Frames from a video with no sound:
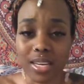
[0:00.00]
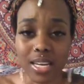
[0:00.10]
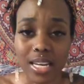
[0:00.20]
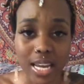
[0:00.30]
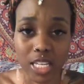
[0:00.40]

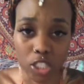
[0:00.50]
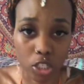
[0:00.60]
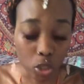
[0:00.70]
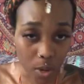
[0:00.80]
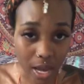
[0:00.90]

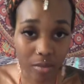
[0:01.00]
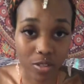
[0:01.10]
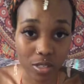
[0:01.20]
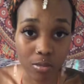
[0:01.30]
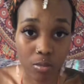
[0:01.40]
connection you have
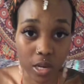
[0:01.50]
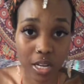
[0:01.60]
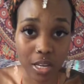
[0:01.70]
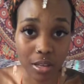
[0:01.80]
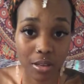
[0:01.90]
with somebody.